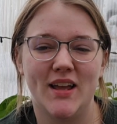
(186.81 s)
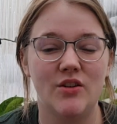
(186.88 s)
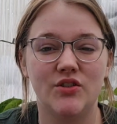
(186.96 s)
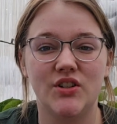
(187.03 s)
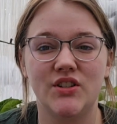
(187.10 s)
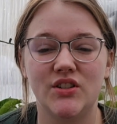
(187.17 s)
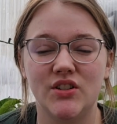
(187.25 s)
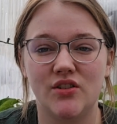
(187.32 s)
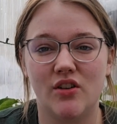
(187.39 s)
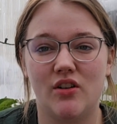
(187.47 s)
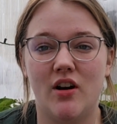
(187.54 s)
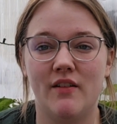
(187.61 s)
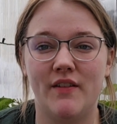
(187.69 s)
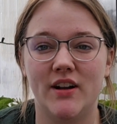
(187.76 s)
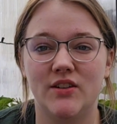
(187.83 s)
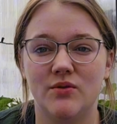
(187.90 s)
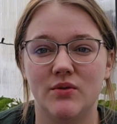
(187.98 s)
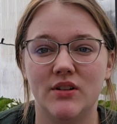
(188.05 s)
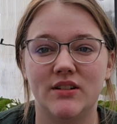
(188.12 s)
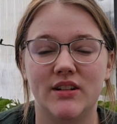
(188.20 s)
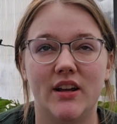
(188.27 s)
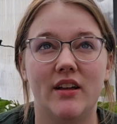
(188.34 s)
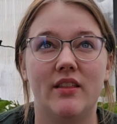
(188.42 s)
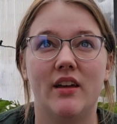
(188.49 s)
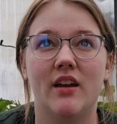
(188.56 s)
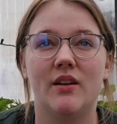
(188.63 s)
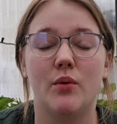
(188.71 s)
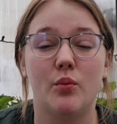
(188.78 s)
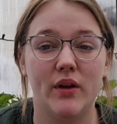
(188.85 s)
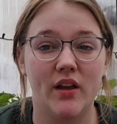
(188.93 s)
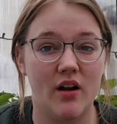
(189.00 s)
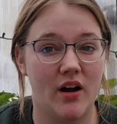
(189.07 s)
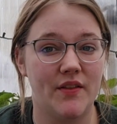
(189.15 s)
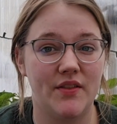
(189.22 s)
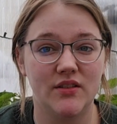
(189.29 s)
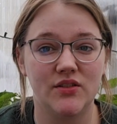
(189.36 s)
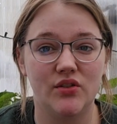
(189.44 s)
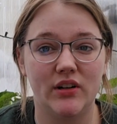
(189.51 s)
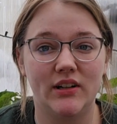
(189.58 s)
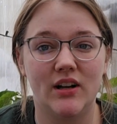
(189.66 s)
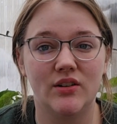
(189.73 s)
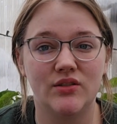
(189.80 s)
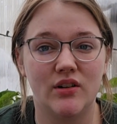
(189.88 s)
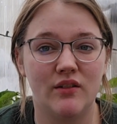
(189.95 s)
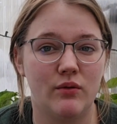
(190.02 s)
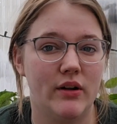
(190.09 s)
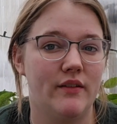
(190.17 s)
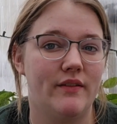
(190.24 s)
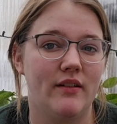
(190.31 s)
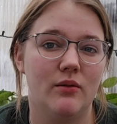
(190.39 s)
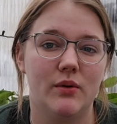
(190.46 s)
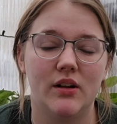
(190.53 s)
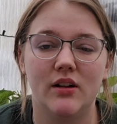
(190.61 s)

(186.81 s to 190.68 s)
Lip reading: So just to start off, I do want to say that we got this greenhouse off Wayfair.